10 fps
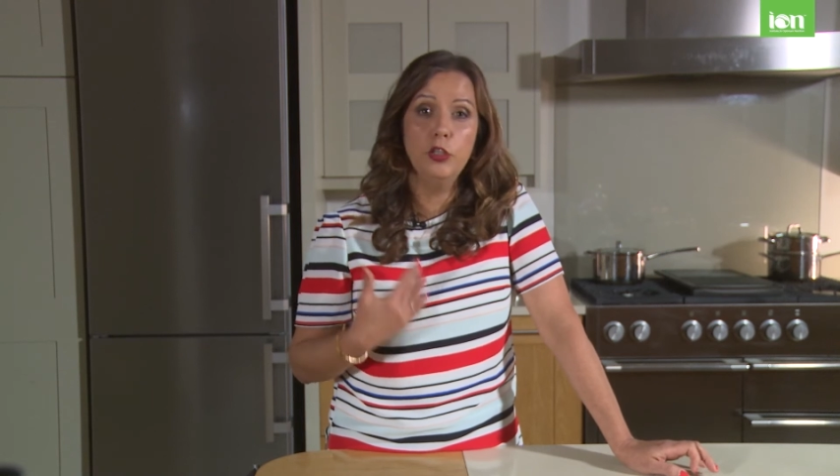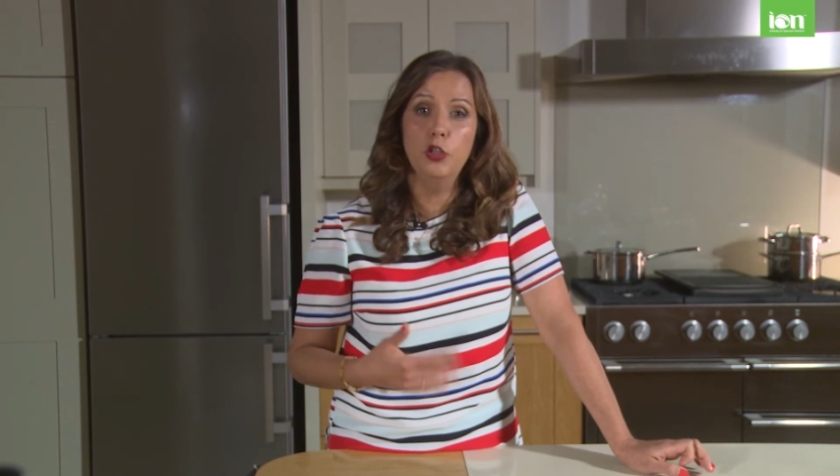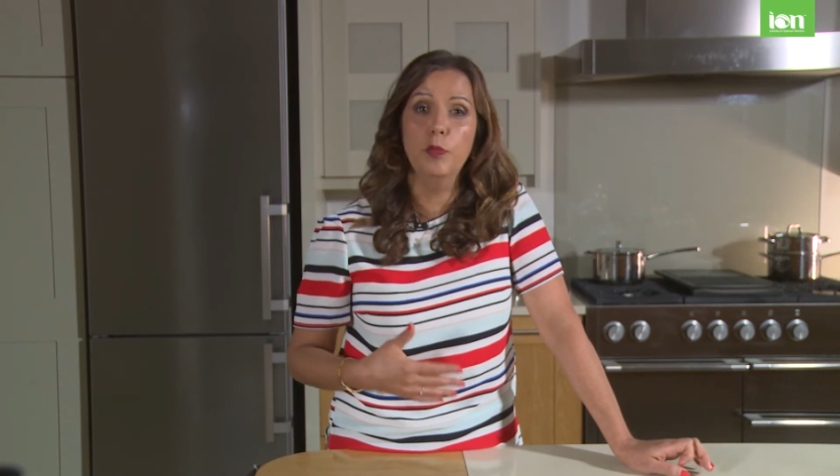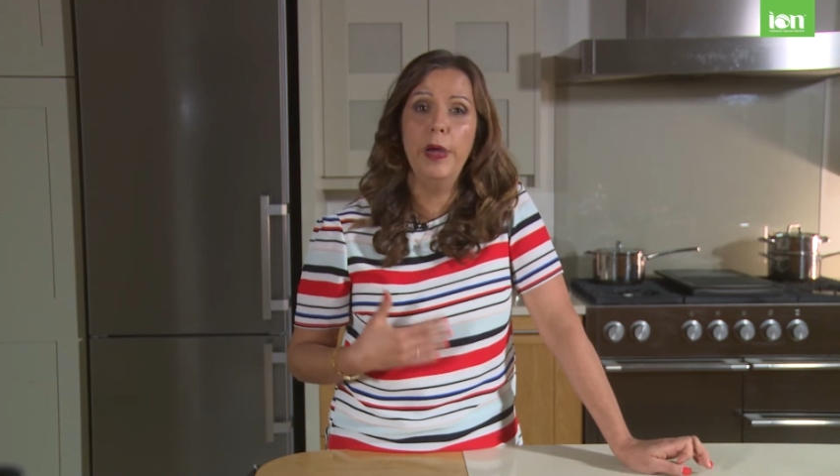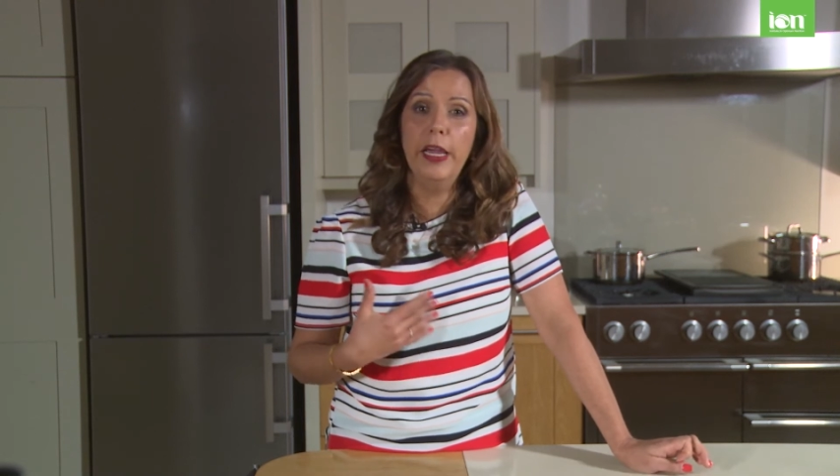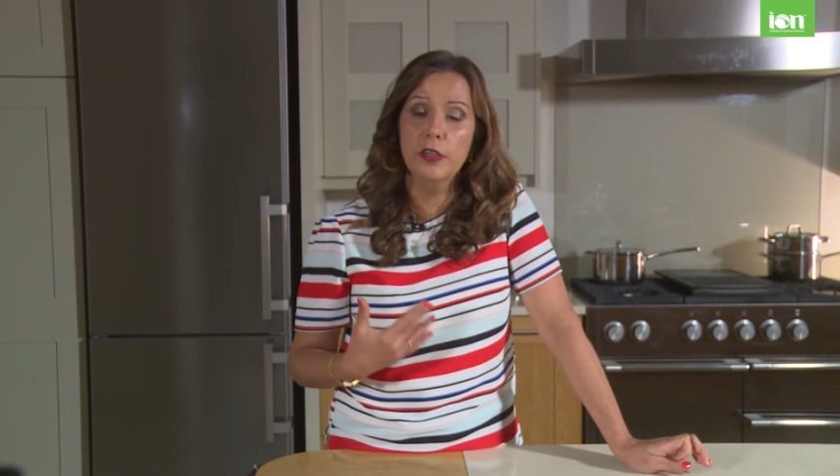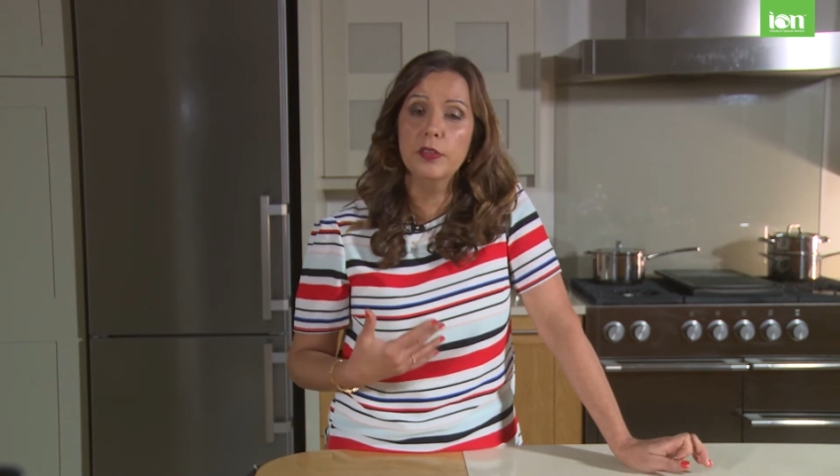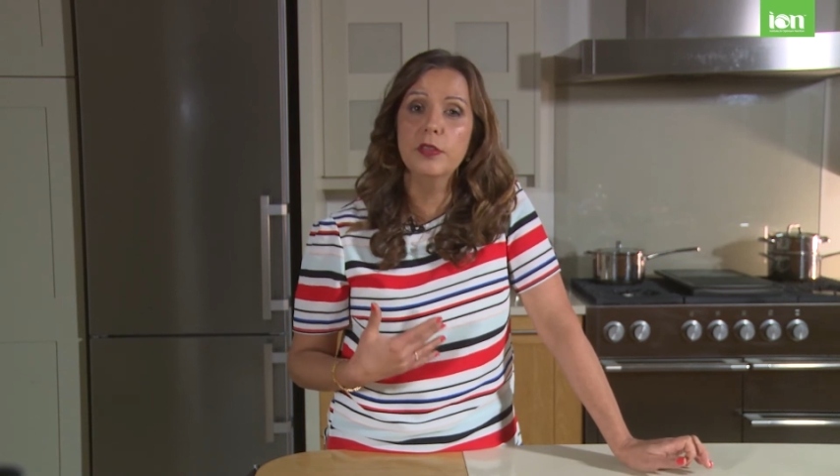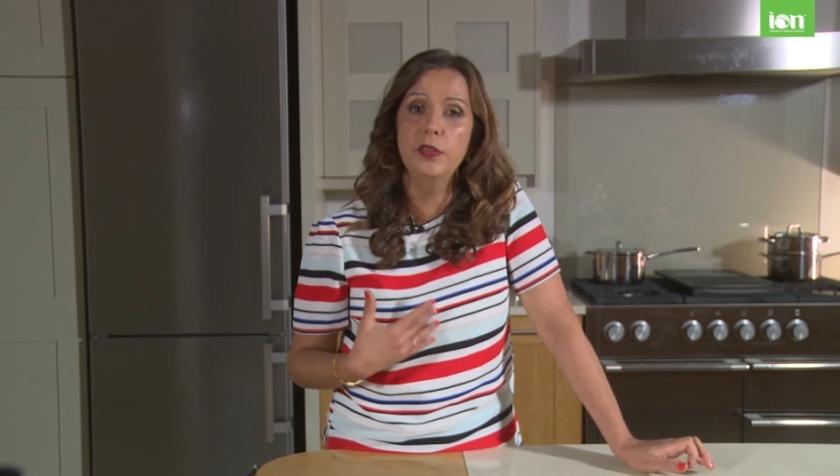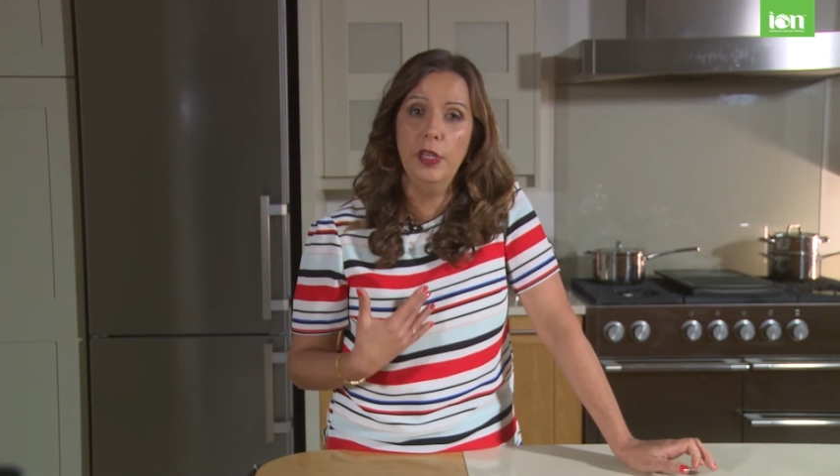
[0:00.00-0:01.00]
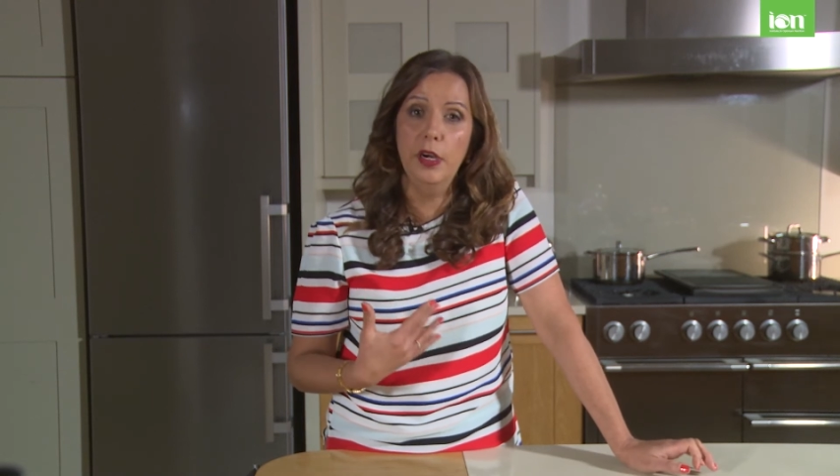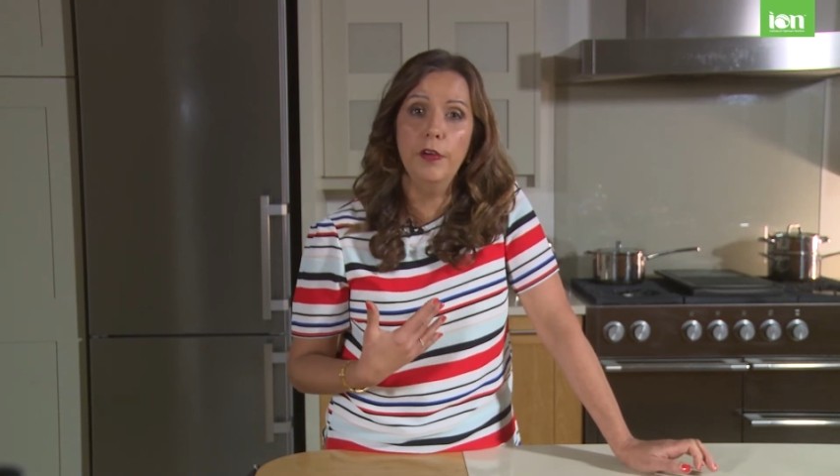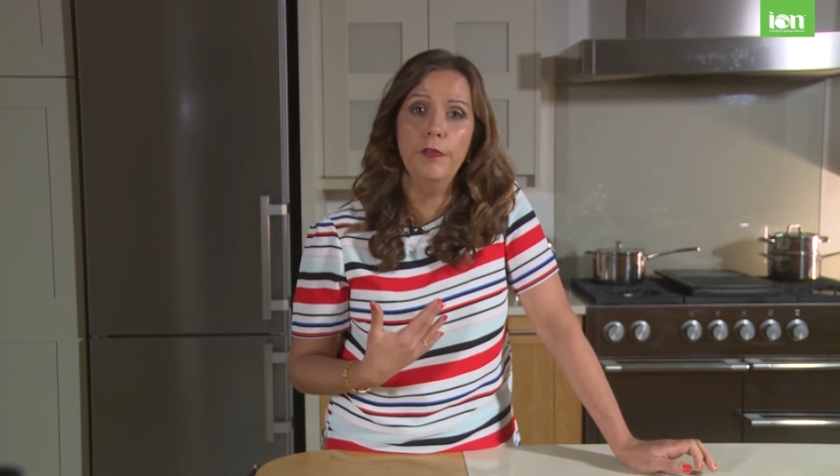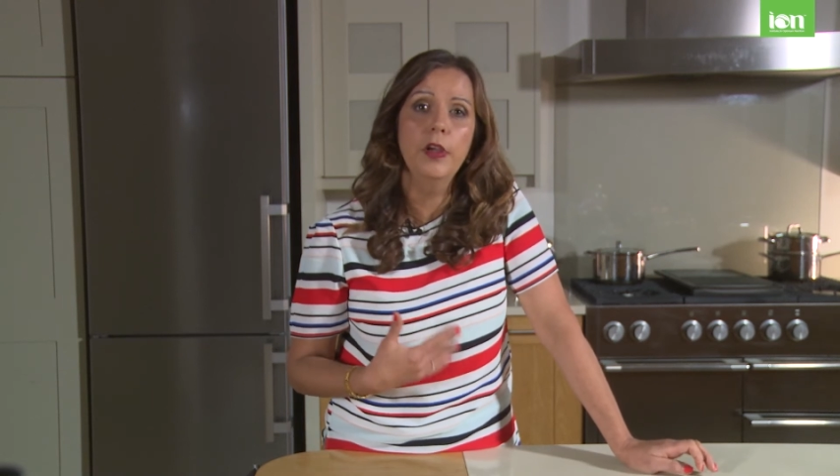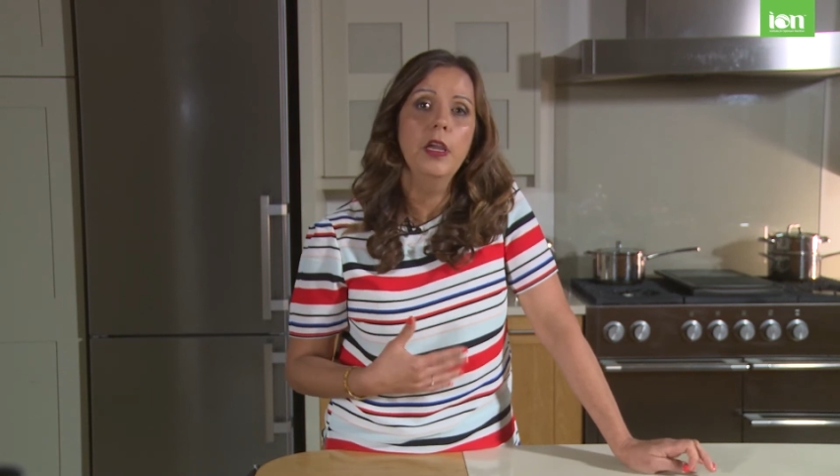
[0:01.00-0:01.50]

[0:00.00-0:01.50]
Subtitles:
your vagus nerve.